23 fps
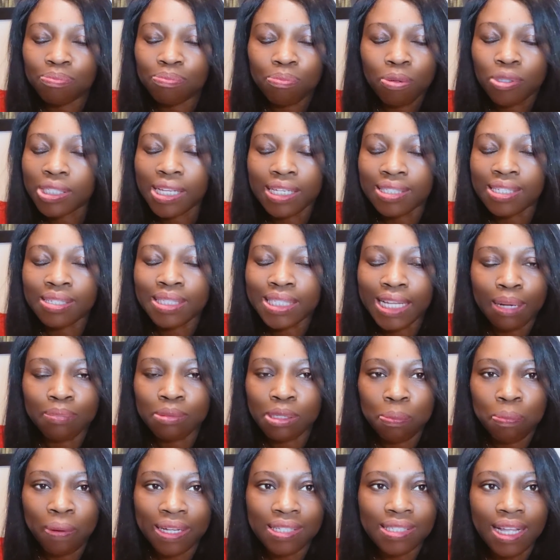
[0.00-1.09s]
Processing time
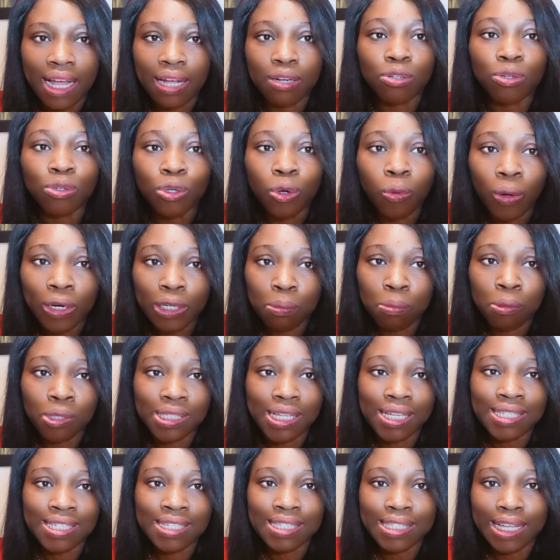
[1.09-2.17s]
depends. I don't know what the
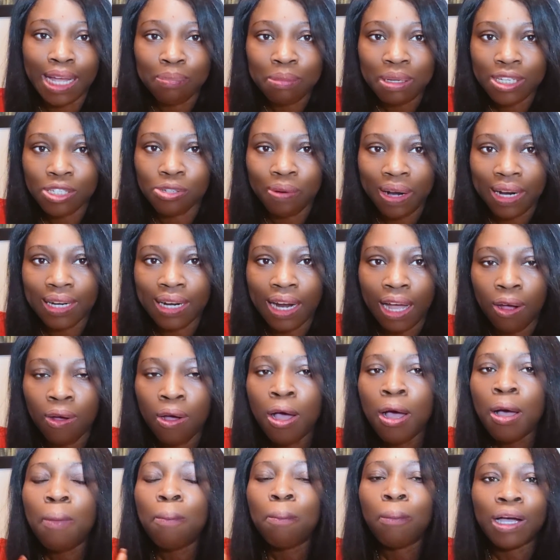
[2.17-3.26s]
processing time is right now,
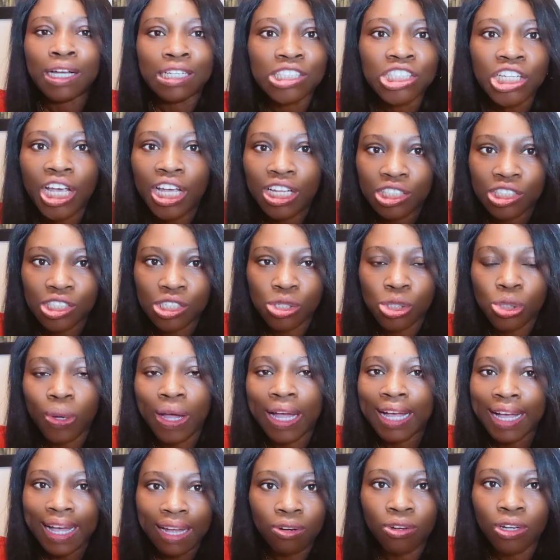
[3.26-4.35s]
but it changes, so
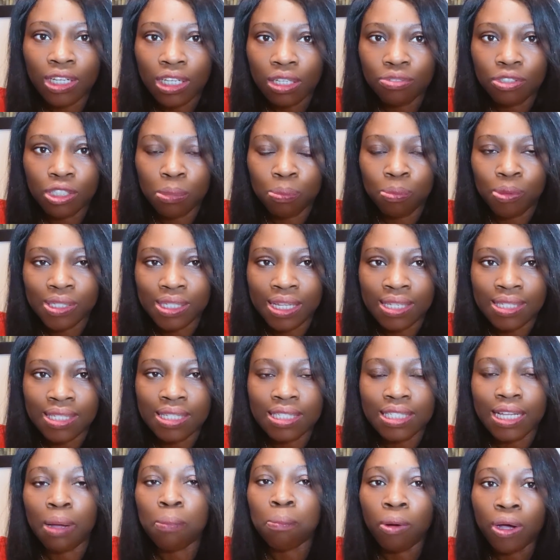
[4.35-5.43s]
I cannot give you the
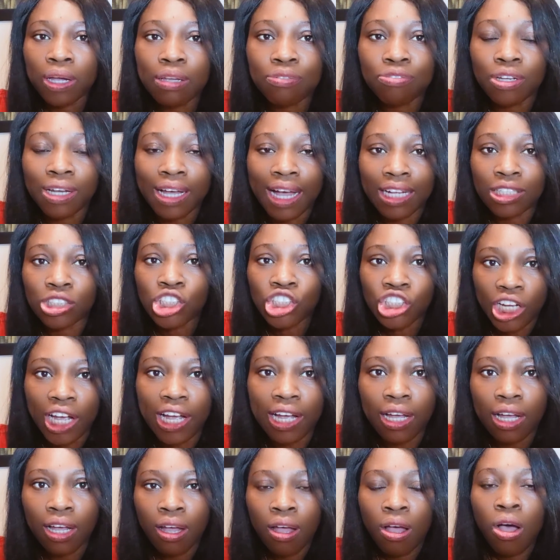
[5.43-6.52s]
processing time. But if you can check
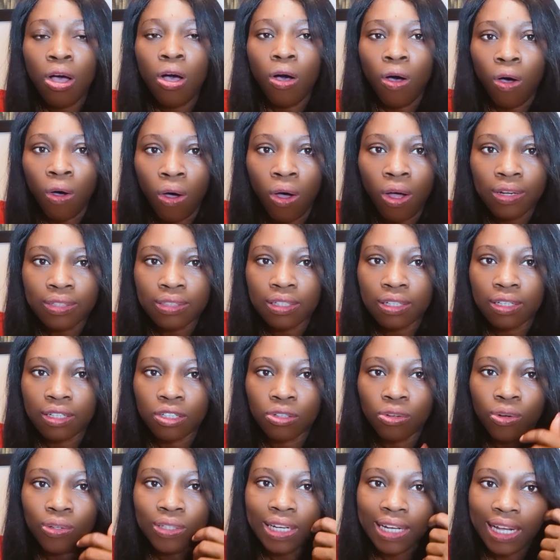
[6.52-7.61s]
on
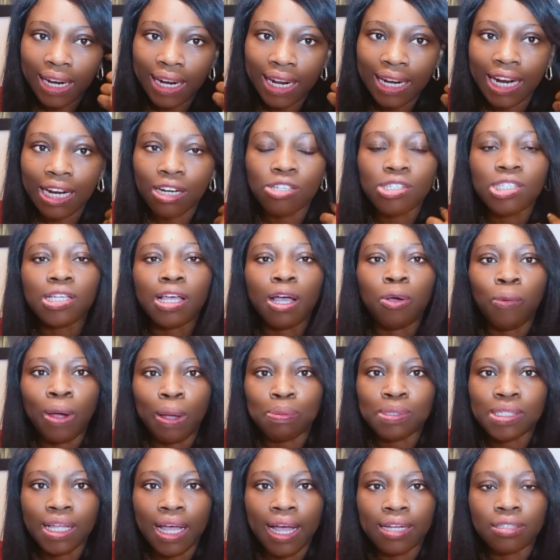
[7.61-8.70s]
the Canada.ca
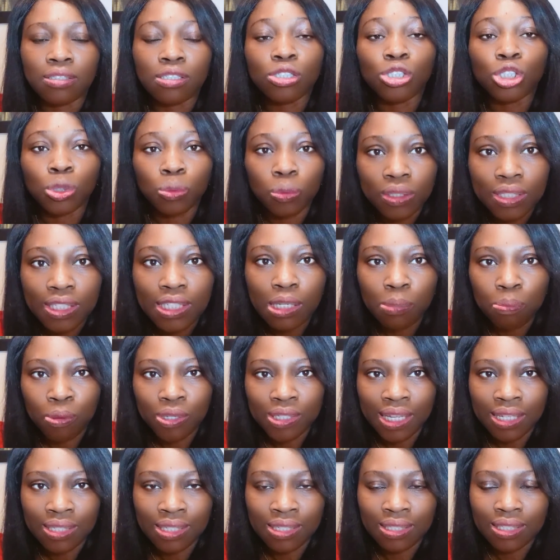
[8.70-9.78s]
website, you would see
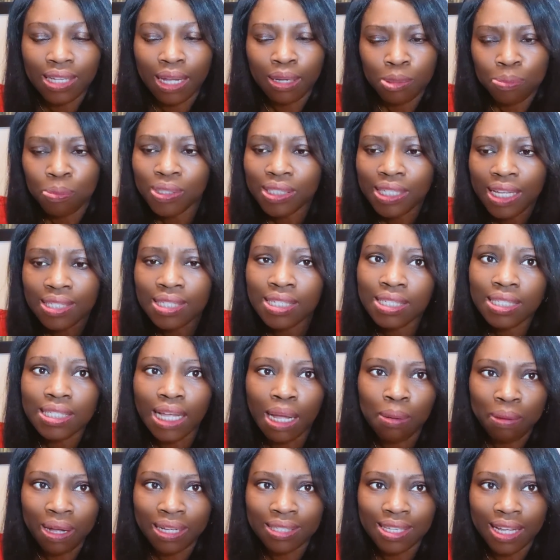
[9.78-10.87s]
processing times. Processing
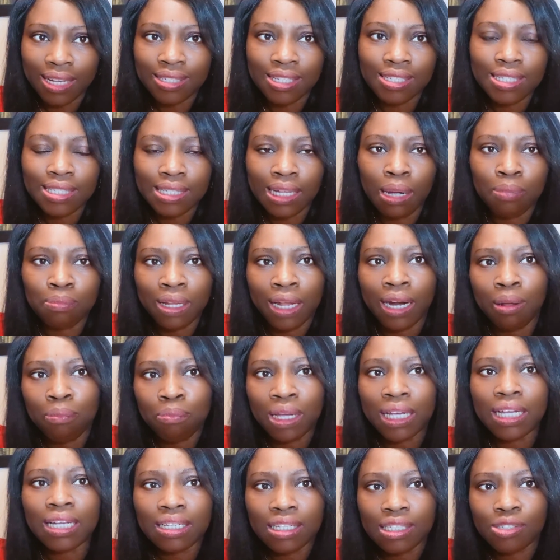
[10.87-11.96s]
time as at this time that I'm
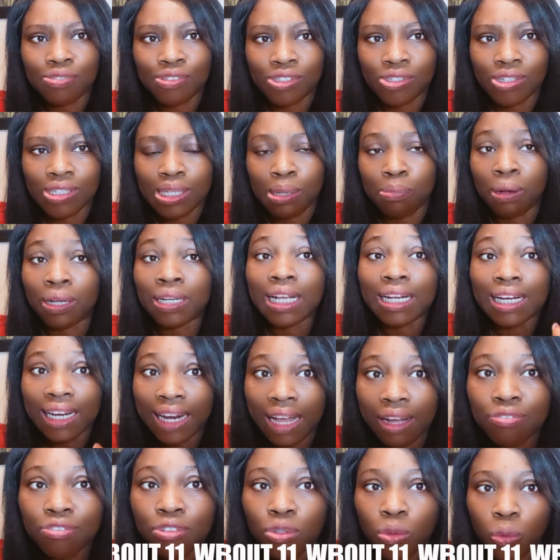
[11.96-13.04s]
making this video is about
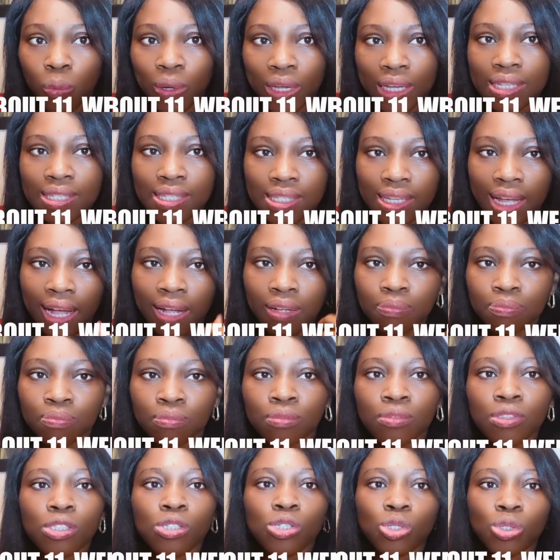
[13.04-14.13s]
11 weeks. Yeah,
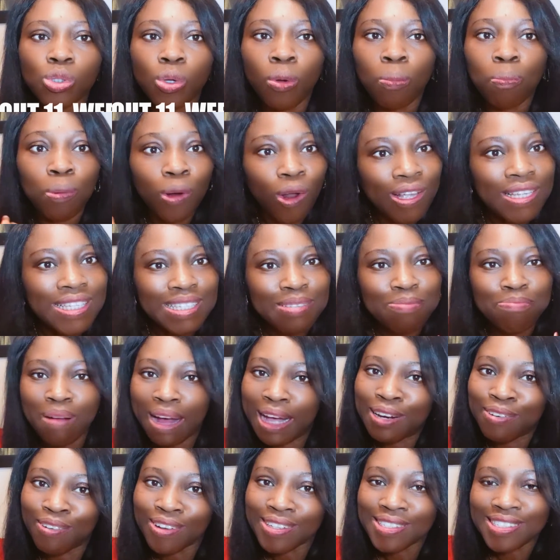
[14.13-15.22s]
so plus
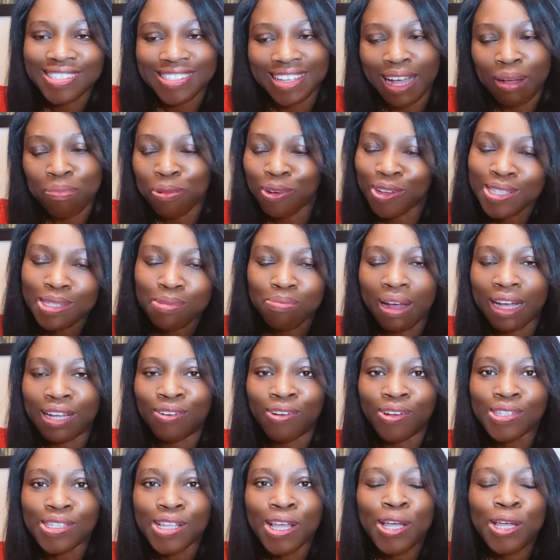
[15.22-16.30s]
minus. Yeah, plus
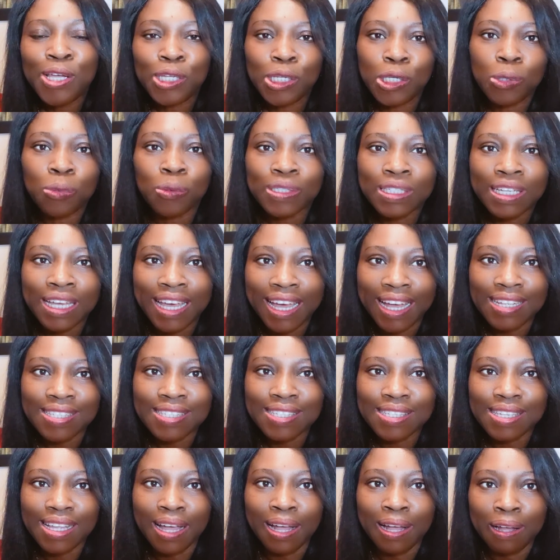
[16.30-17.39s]
minus. you would get
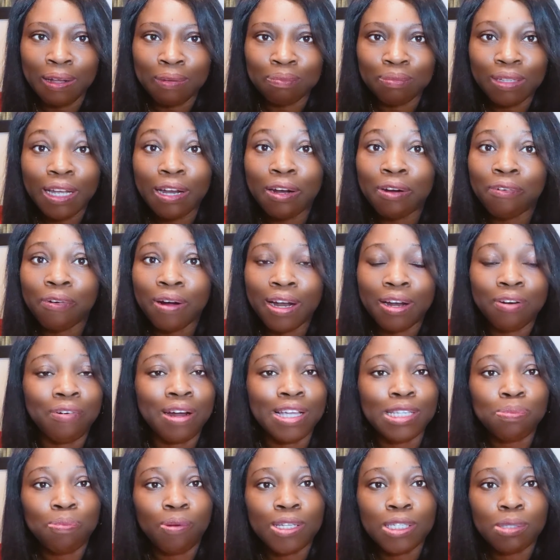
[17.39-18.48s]
a
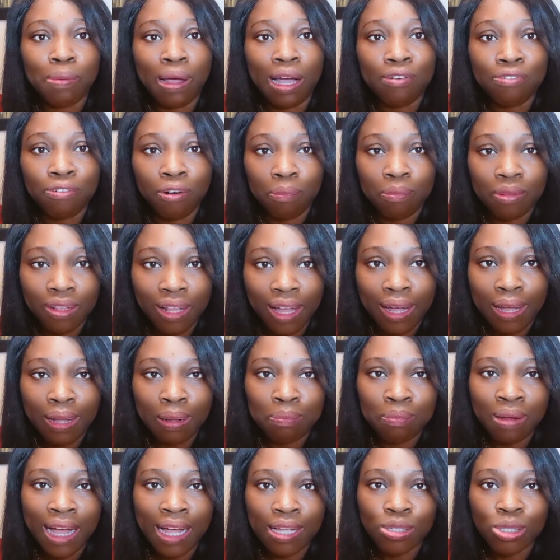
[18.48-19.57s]
response back from
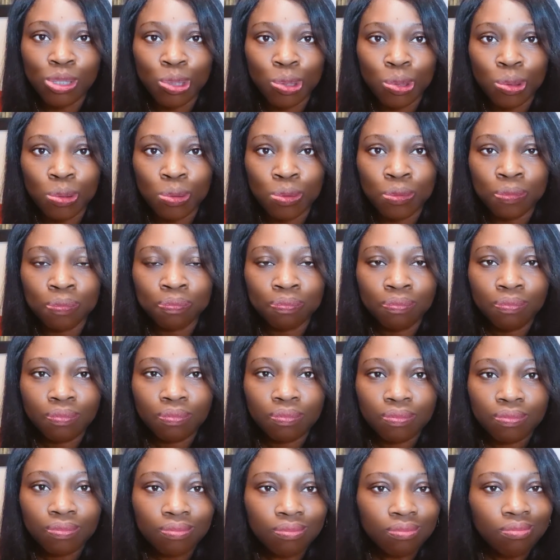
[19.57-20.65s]
them as to
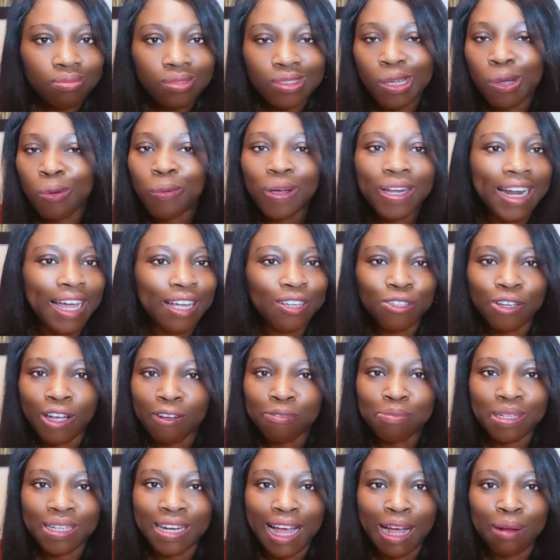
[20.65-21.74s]
whether you
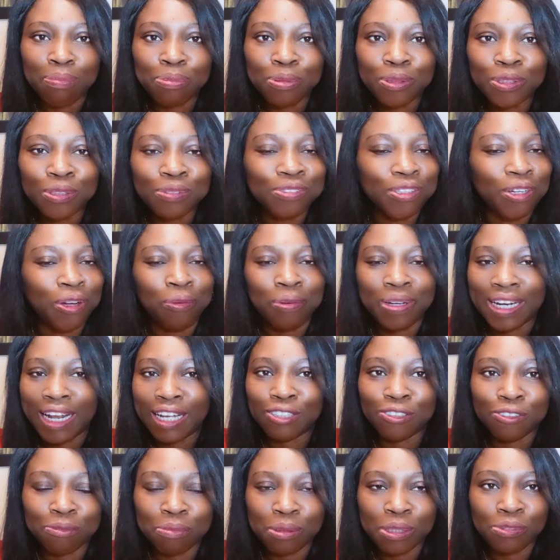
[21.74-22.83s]
have been approved or whether
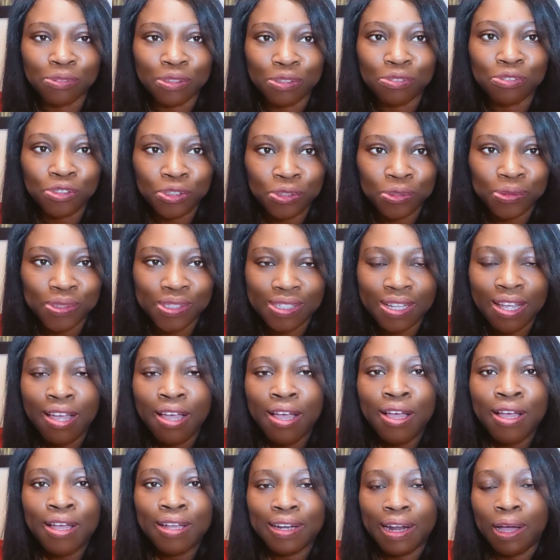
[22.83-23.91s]
you've been refused.
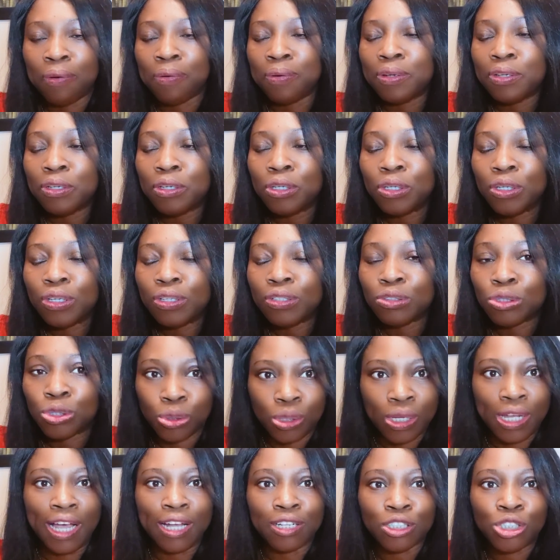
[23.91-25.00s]
Now,
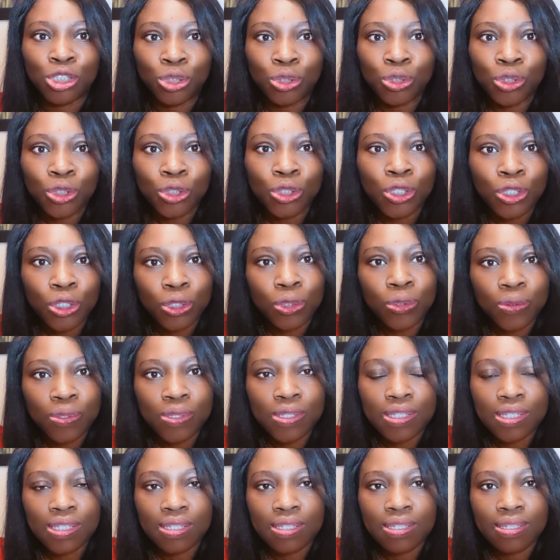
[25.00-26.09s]
should you
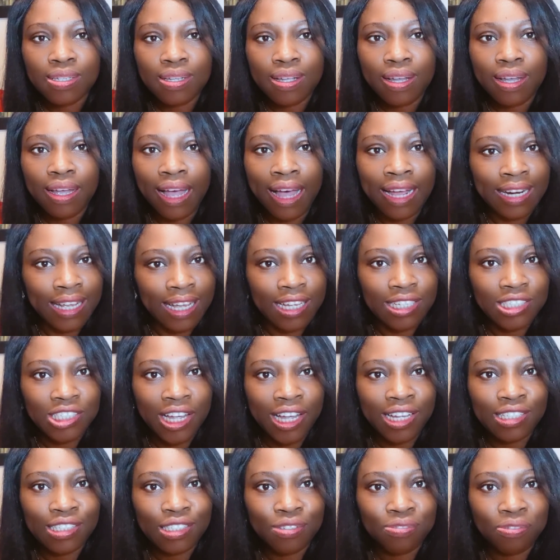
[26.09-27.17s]
use an
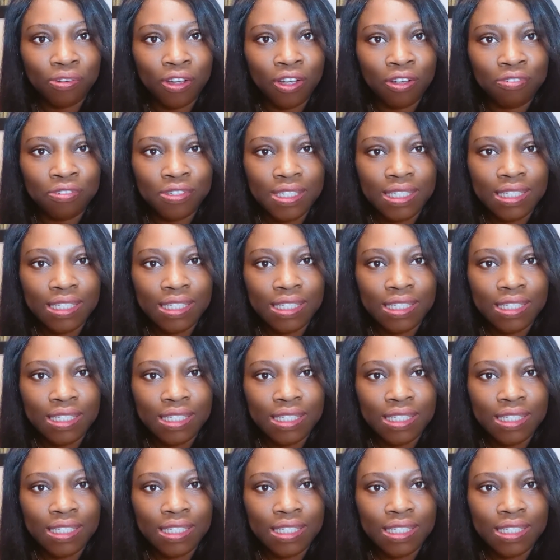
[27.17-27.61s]
agent for your